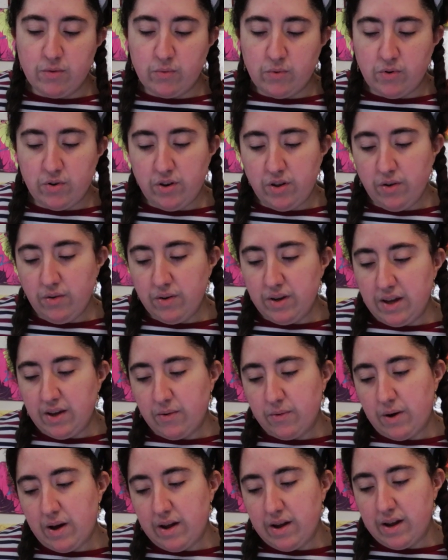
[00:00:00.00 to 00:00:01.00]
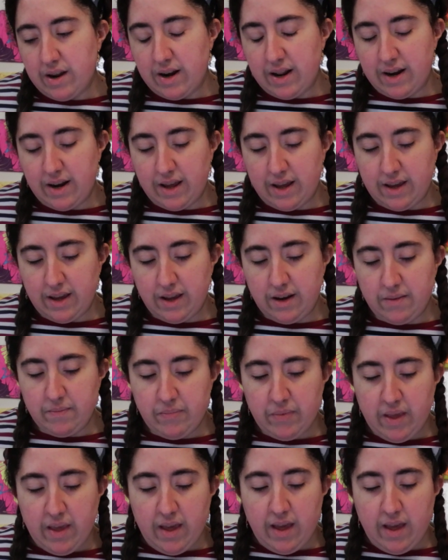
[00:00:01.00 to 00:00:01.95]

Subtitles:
would you? Inquired Anahid.